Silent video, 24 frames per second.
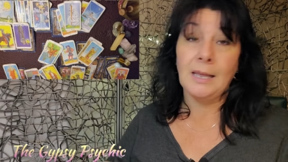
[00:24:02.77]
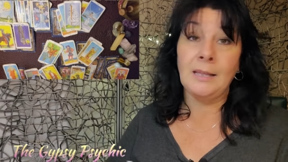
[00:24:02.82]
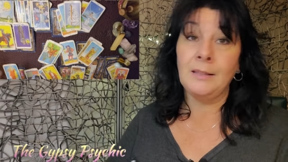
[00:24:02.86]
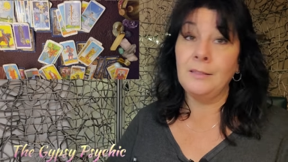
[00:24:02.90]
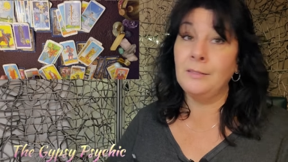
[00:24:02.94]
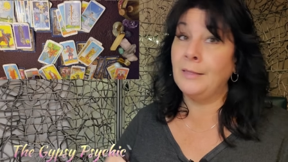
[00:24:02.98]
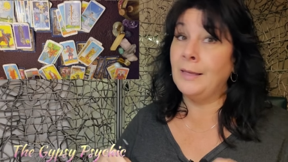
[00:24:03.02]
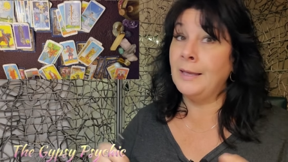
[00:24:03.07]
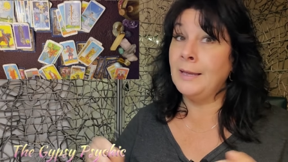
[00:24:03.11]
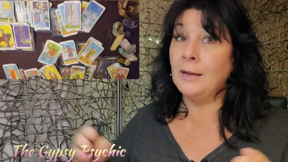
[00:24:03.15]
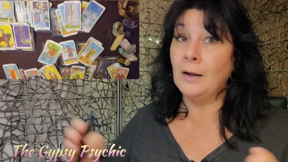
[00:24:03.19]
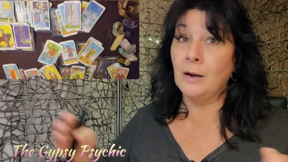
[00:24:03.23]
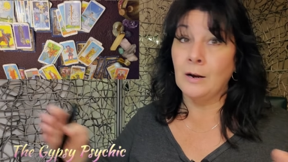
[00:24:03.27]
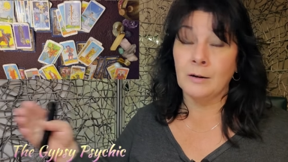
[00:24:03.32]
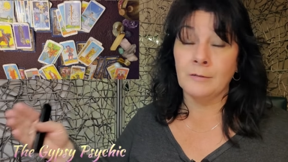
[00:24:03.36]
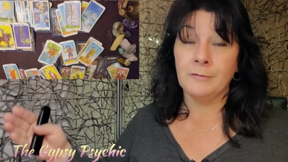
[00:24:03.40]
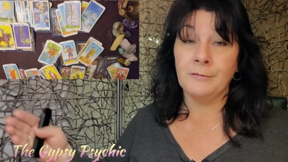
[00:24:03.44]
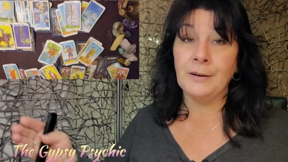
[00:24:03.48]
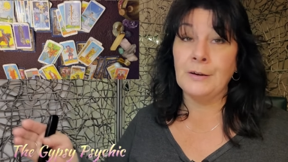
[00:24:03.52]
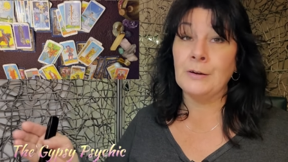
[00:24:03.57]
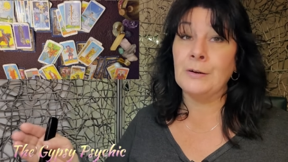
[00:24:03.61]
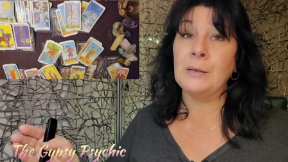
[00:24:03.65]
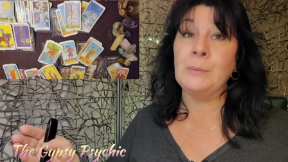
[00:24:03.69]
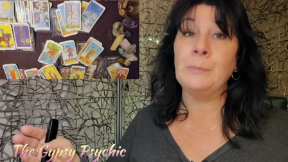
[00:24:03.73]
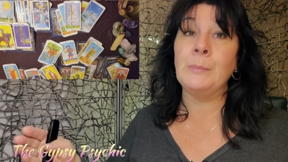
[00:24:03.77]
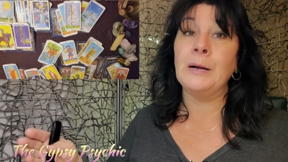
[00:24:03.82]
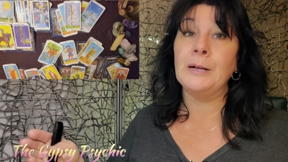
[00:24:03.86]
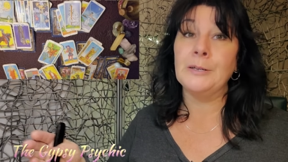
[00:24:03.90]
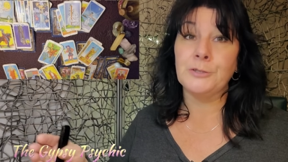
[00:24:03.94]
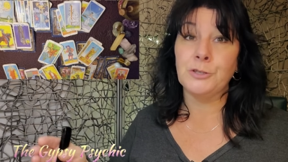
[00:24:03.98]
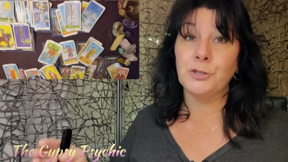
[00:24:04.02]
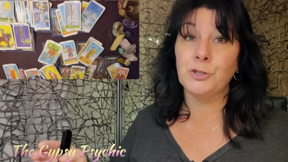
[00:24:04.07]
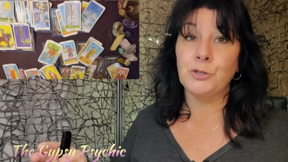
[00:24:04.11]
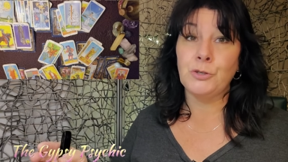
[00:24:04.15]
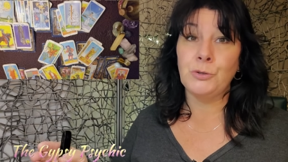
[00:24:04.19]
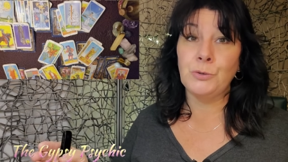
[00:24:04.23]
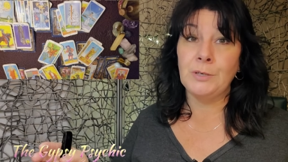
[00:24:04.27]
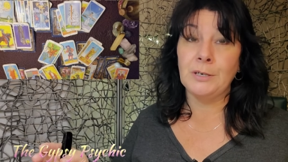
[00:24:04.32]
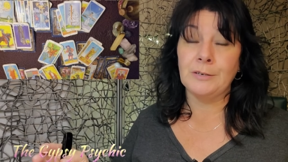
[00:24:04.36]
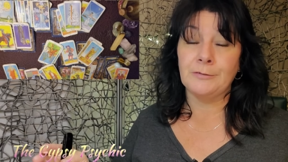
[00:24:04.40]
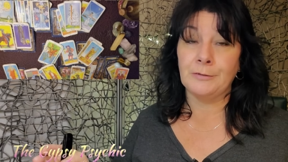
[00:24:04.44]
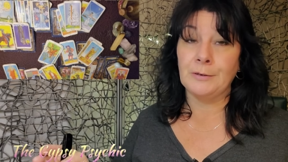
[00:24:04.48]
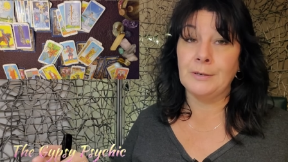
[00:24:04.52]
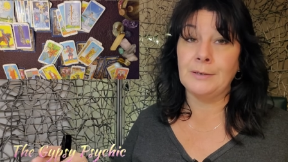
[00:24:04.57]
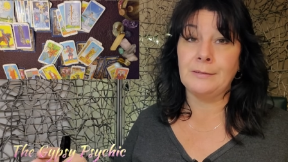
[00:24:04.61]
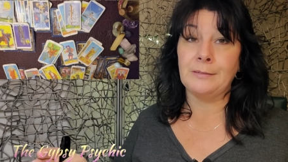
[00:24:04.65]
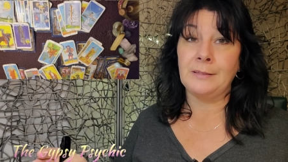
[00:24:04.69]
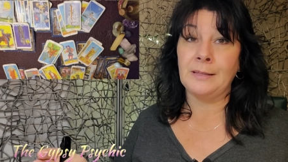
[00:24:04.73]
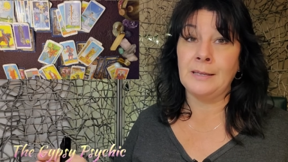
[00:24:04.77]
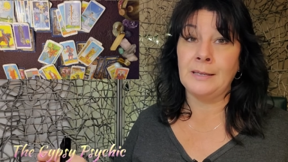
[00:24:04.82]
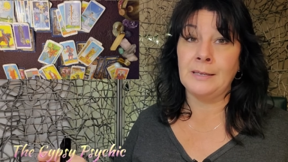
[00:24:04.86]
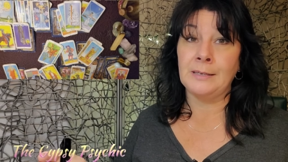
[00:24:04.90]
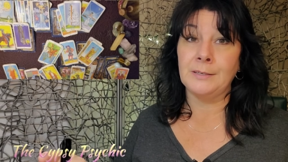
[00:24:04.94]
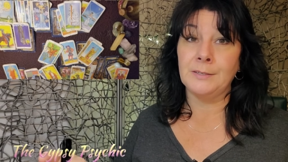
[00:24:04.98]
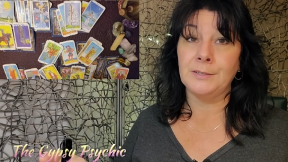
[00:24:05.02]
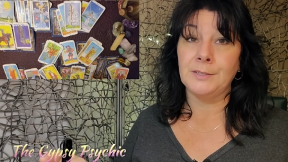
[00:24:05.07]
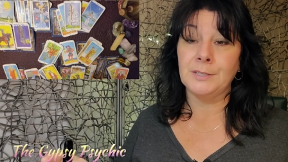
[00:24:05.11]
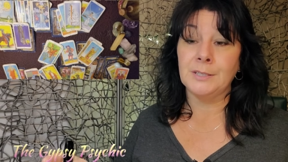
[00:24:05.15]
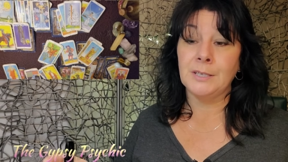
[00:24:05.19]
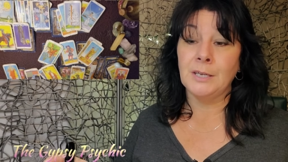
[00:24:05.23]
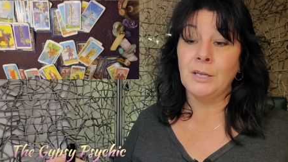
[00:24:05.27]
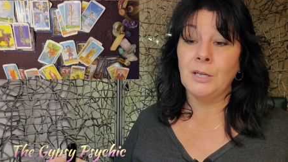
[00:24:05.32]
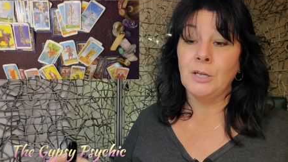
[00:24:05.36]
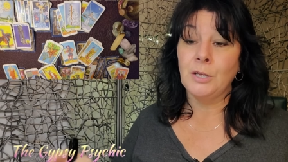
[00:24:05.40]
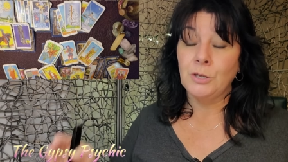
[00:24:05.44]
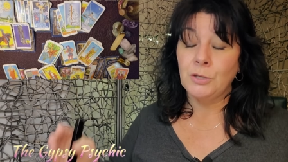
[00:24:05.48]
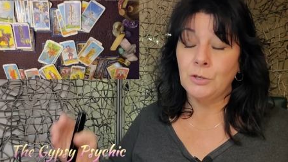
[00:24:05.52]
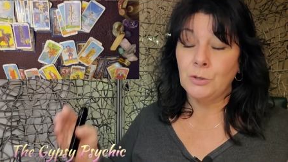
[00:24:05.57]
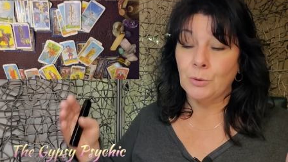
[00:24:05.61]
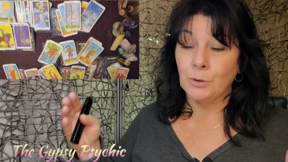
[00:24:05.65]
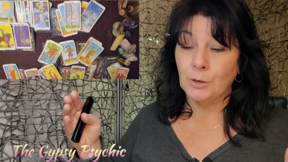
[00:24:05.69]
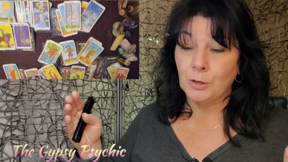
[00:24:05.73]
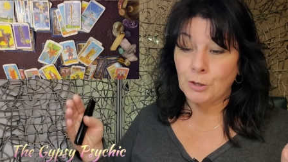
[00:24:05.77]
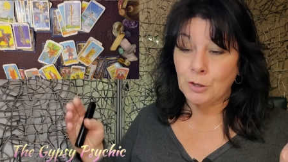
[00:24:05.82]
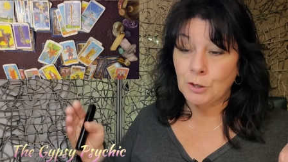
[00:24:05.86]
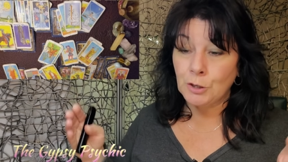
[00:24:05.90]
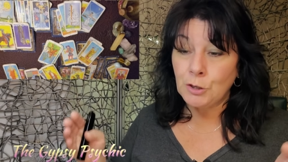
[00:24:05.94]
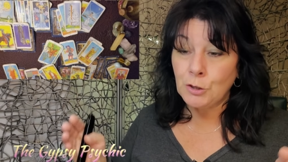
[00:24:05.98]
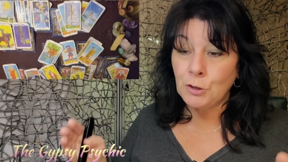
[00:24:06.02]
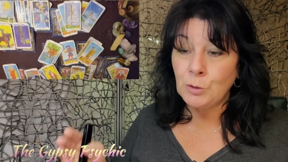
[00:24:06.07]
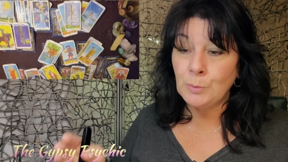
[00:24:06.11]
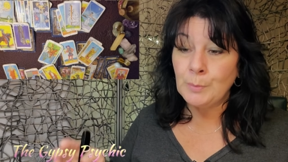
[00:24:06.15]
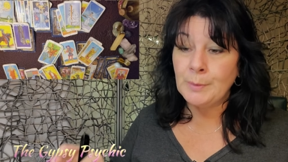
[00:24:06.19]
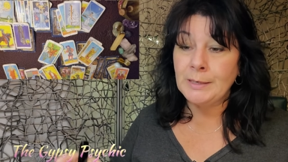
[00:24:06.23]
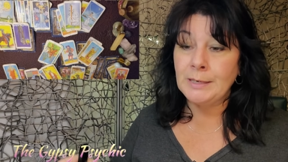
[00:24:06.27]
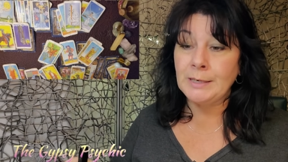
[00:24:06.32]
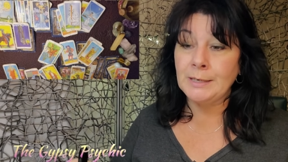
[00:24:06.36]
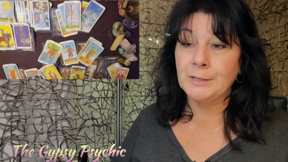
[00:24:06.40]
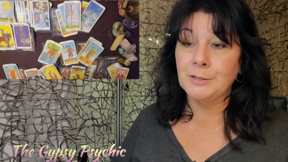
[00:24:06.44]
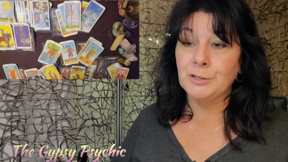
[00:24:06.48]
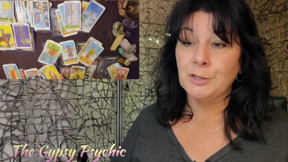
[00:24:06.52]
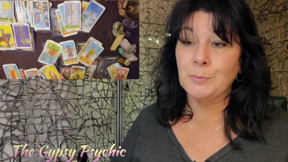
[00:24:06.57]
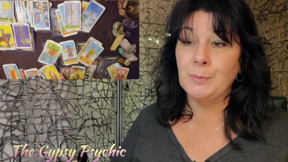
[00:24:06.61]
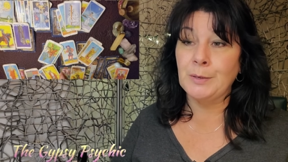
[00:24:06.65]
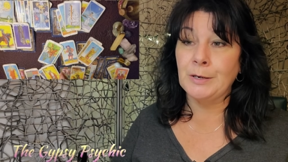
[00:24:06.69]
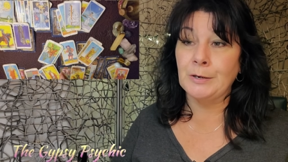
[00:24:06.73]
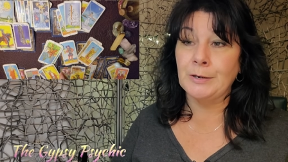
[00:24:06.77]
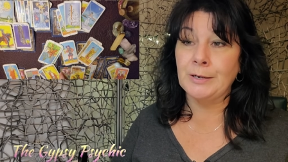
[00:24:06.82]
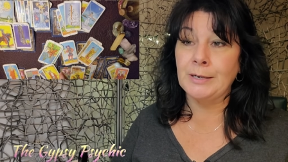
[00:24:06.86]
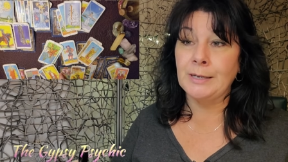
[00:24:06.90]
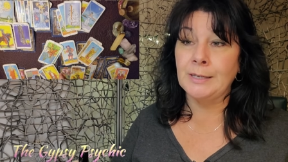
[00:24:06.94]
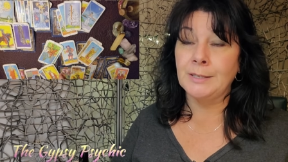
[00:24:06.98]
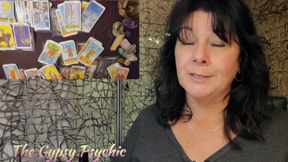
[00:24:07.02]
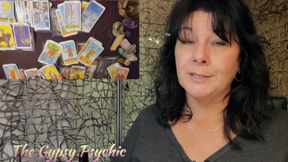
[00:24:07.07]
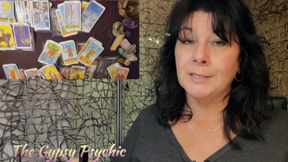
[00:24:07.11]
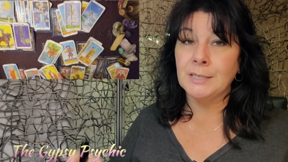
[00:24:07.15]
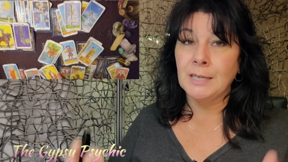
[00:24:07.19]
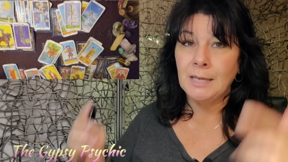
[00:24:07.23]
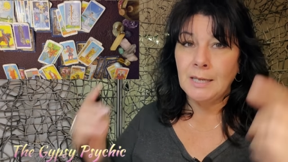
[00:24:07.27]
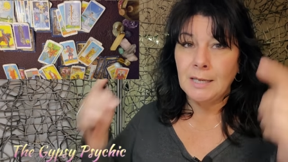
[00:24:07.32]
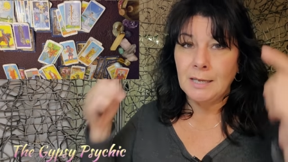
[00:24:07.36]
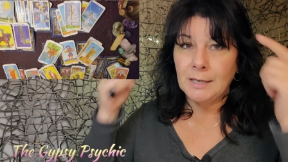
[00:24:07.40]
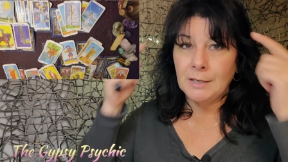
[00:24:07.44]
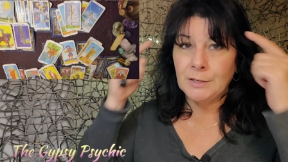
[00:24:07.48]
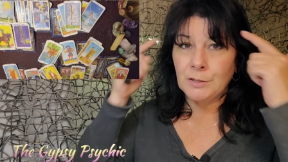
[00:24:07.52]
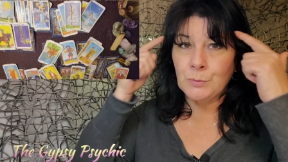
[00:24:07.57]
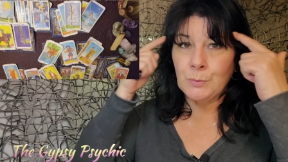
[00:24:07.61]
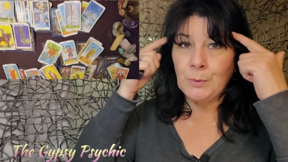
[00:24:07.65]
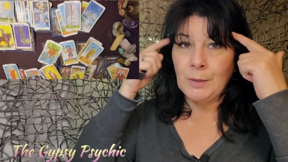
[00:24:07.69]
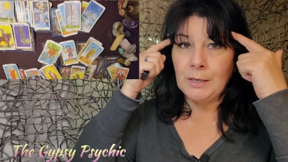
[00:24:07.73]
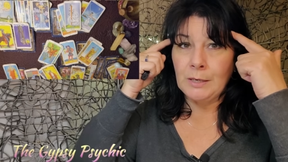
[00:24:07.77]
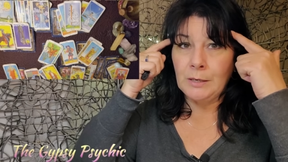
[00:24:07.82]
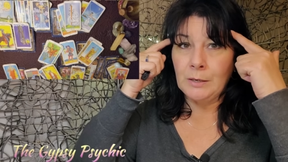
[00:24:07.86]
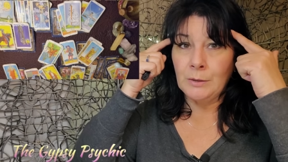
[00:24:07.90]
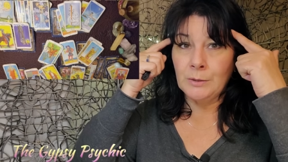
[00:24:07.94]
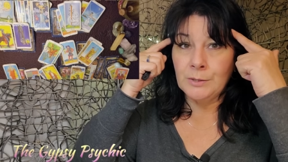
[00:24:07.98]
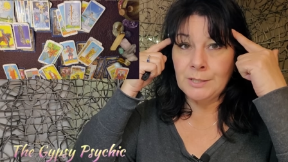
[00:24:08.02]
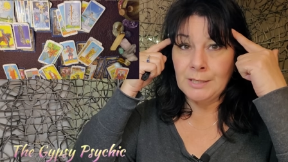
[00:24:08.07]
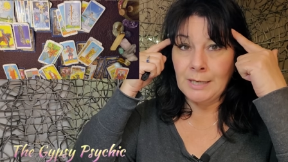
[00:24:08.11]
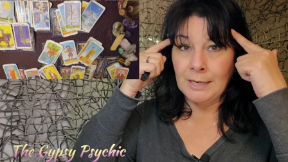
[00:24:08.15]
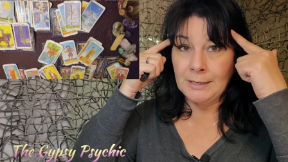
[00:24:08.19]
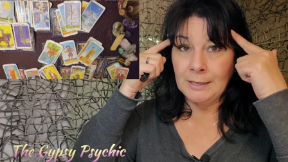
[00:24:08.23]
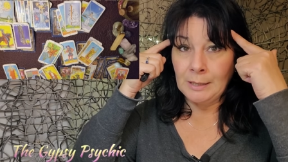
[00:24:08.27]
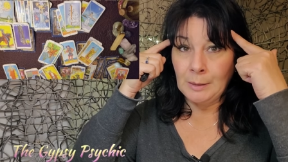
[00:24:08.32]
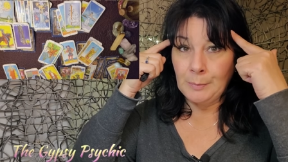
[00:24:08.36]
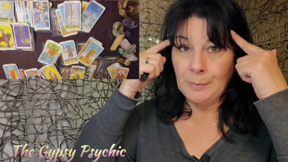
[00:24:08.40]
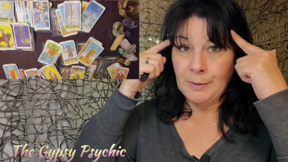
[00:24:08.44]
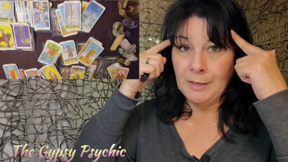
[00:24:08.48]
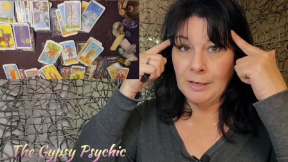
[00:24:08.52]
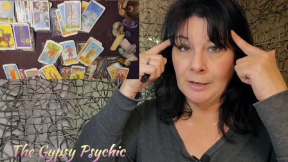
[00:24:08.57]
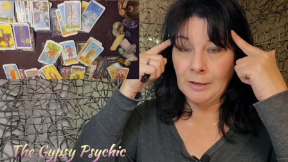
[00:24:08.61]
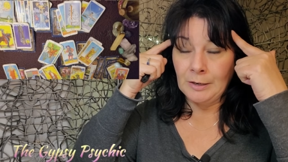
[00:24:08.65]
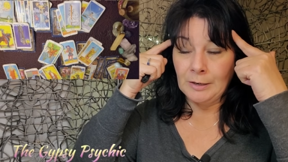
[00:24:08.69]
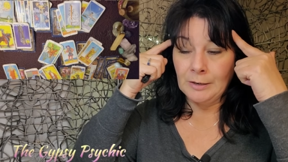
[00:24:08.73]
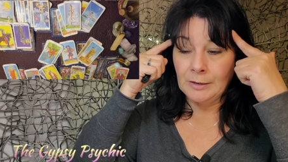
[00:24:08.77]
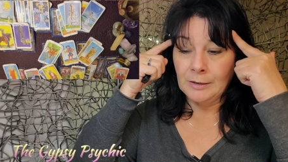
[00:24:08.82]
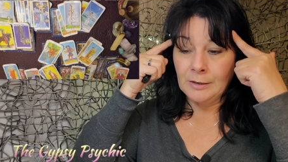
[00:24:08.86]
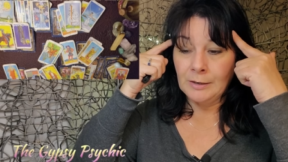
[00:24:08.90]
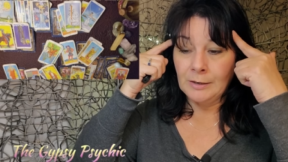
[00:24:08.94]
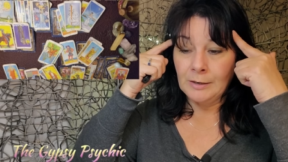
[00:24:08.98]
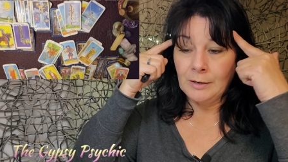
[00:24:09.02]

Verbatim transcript: and they are very much two different things. Your human experience is what goes on up here.